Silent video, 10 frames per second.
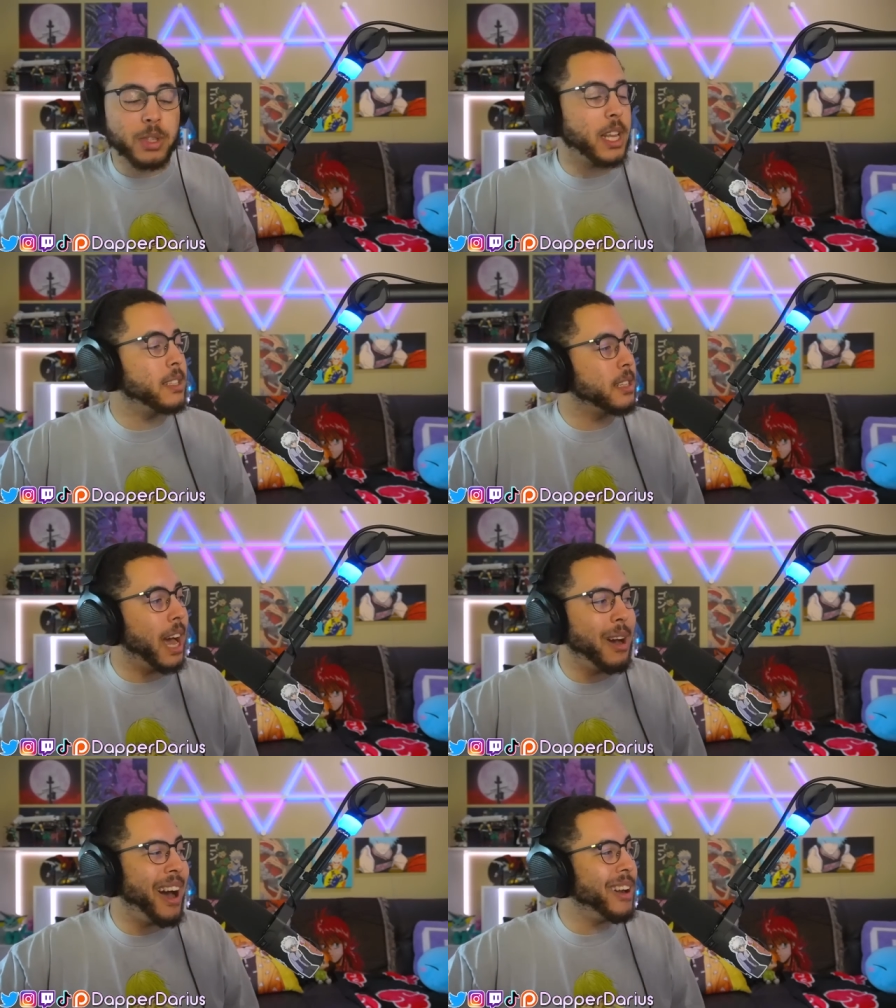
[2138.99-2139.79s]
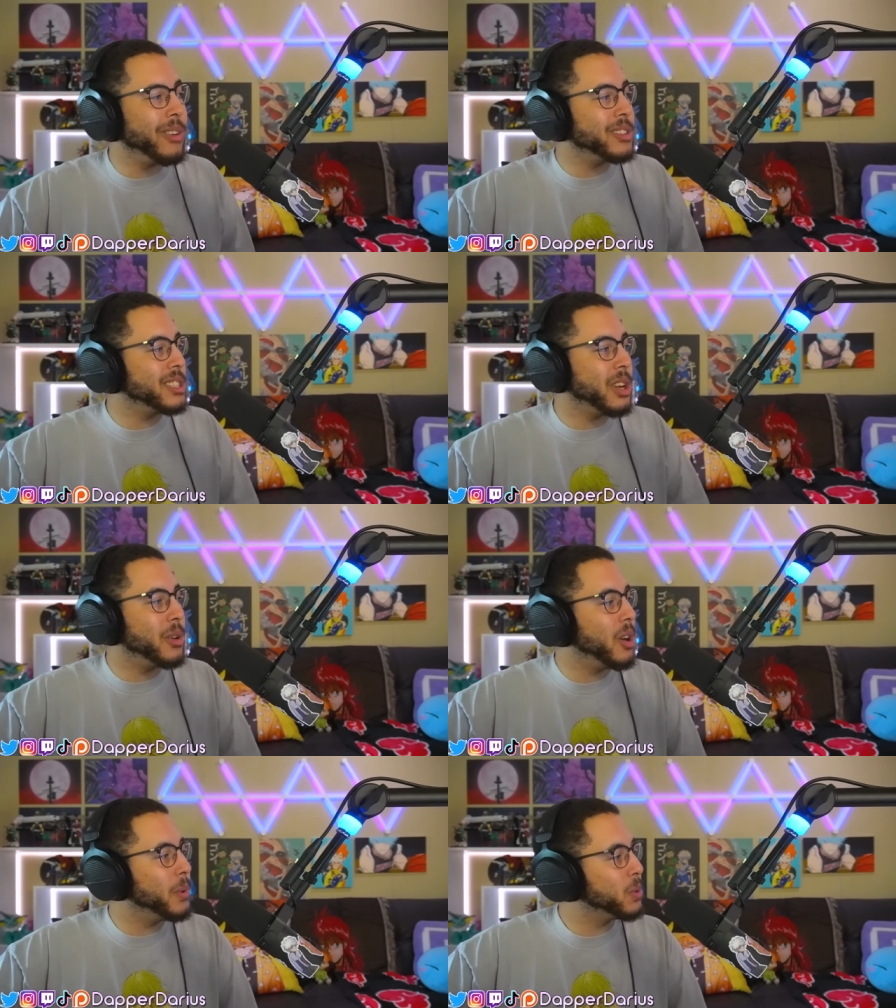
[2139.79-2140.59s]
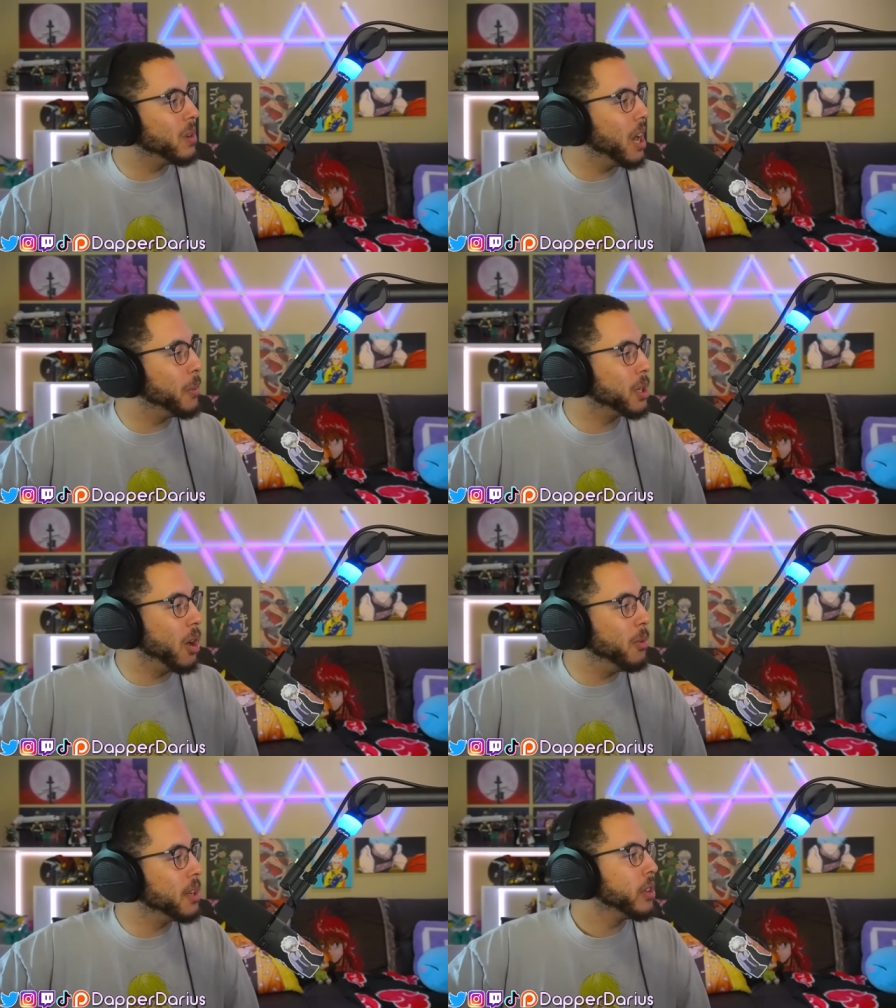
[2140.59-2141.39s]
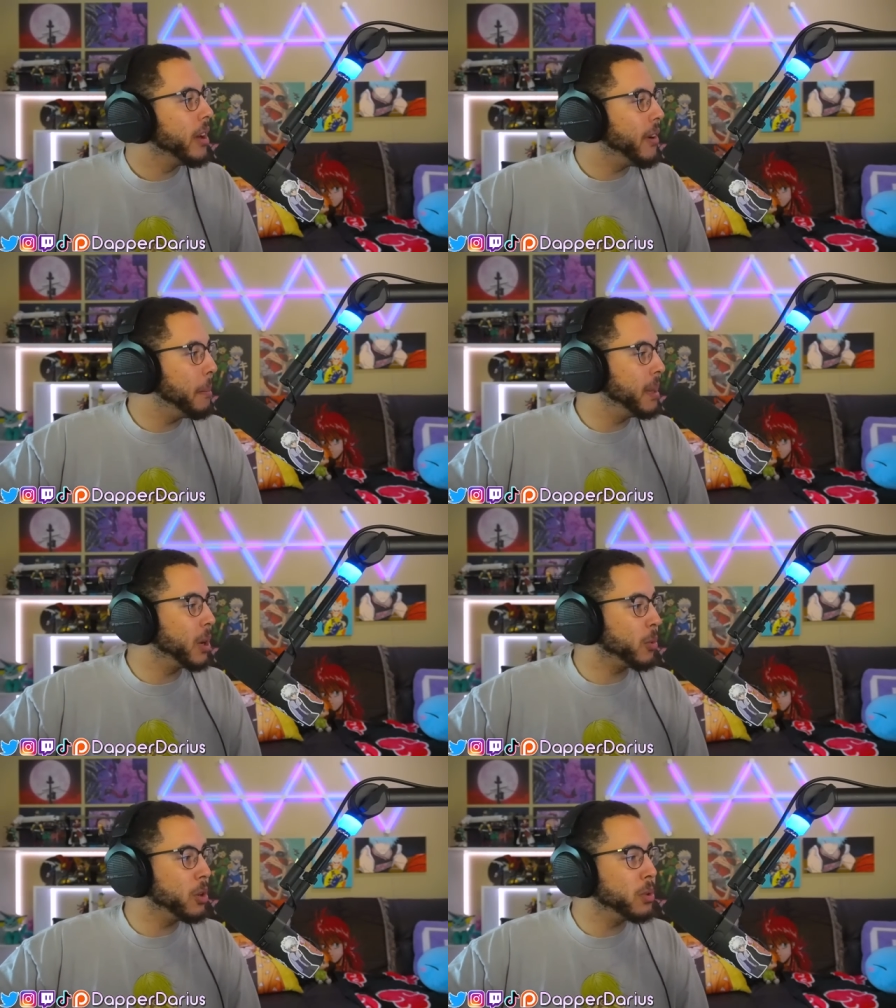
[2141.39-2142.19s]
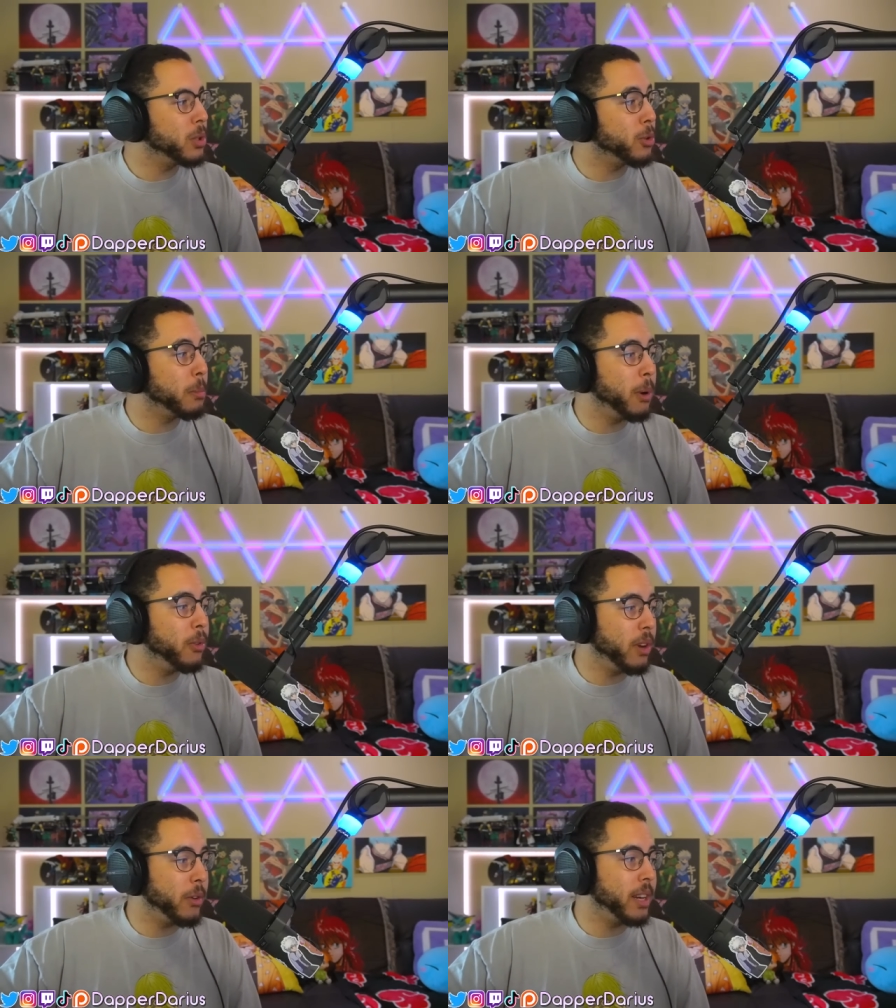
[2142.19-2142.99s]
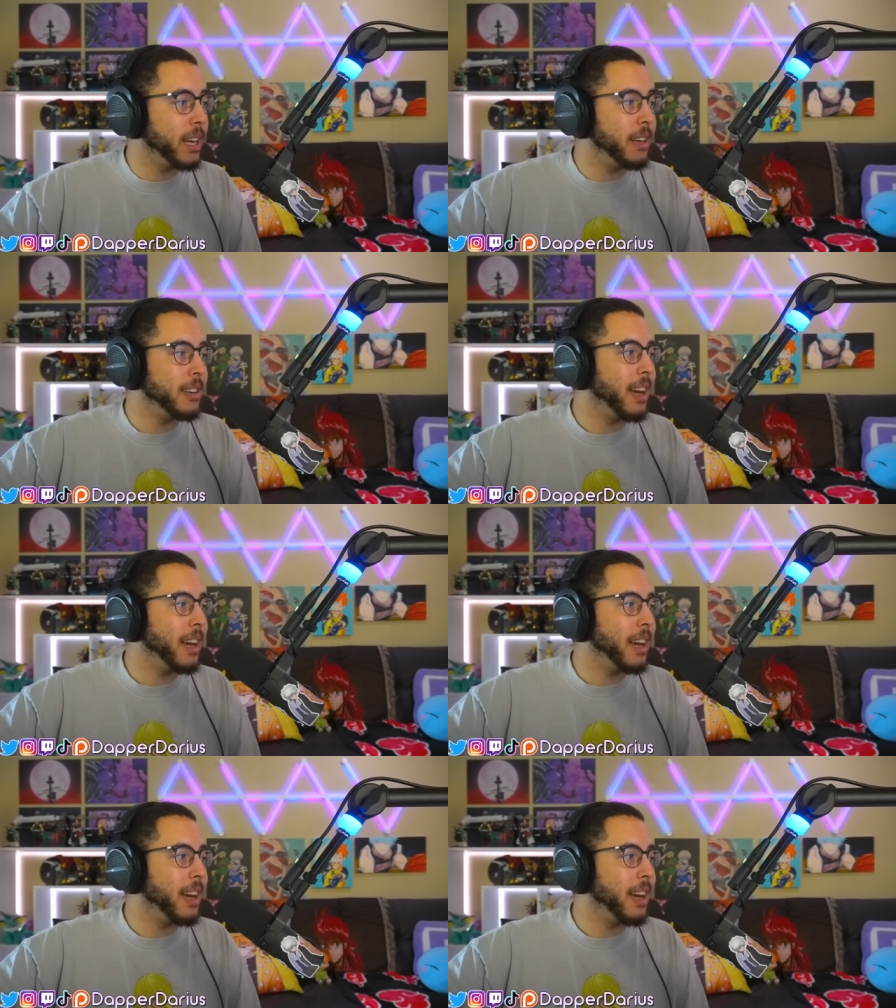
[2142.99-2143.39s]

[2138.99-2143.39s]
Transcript: And that's I, I, honestly don't know which one I would go with. If I'm being real with you, they're both very handy.